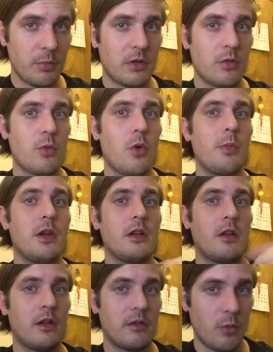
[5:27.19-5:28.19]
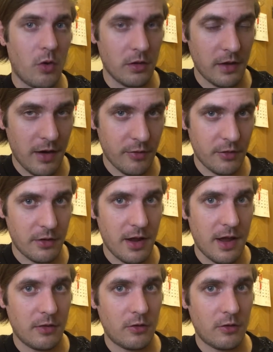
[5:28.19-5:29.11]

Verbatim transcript: but there will be another one after that.